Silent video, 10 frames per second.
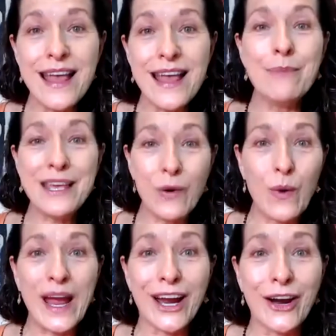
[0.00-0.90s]
and be
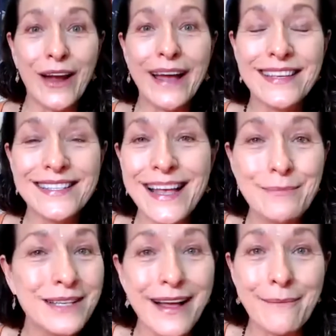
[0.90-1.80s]
aware at the
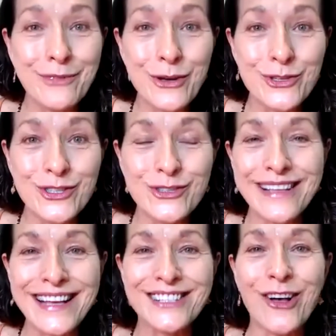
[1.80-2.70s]
same time. Those two
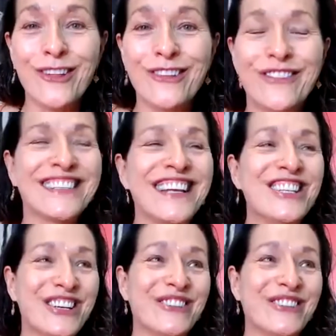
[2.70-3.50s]
things all of us can do.